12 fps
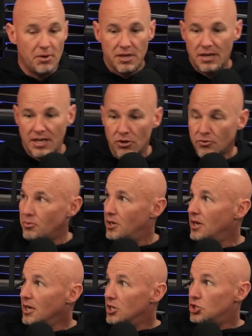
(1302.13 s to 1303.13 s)
But here's what
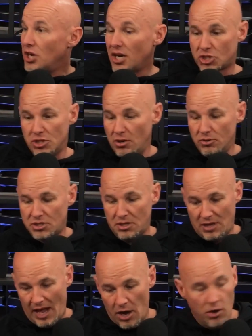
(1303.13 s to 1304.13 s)
yeah. Josh knows
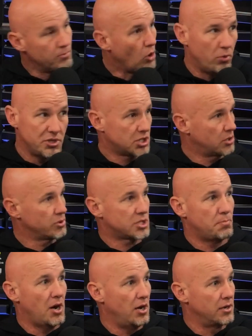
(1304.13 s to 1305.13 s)
how I'm always going to
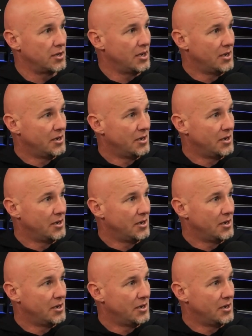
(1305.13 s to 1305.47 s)
respond.